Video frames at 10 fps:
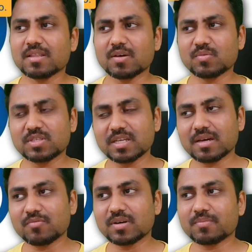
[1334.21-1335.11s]
Now
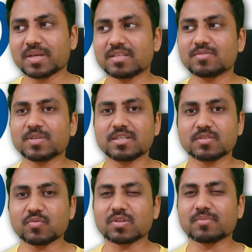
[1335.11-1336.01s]
Jira work management
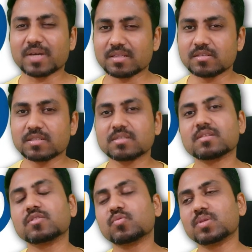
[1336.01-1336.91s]
is for the managers.
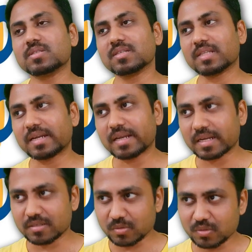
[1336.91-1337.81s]
You will see that
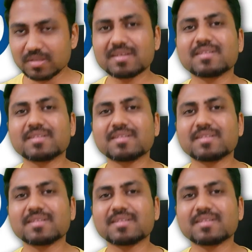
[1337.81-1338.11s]
later on.